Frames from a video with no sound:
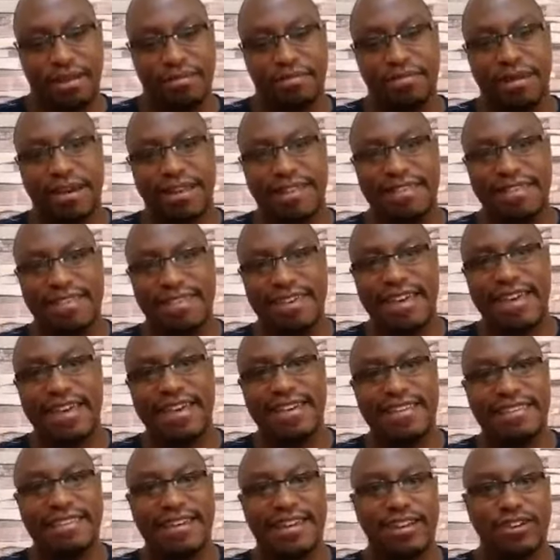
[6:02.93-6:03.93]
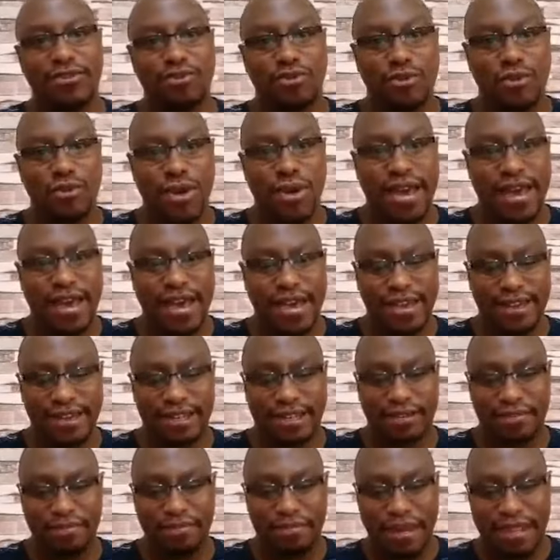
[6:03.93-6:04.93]
But they that
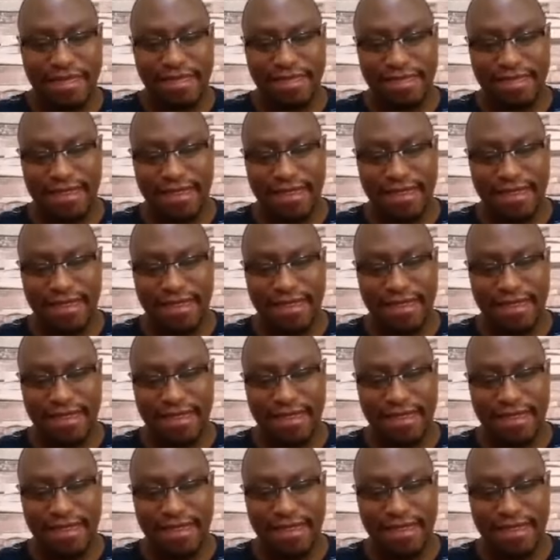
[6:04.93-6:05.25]
wait upon